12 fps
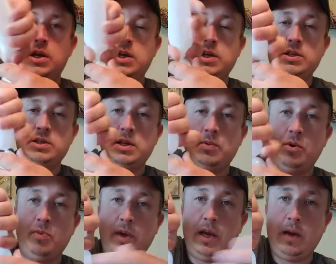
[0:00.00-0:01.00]
is I'm
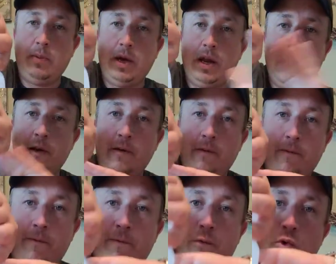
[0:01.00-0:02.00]
going to make about a
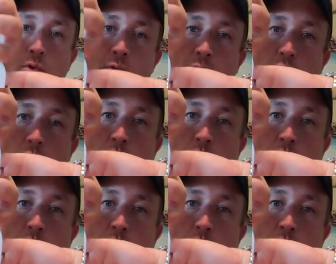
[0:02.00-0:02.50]
4-finger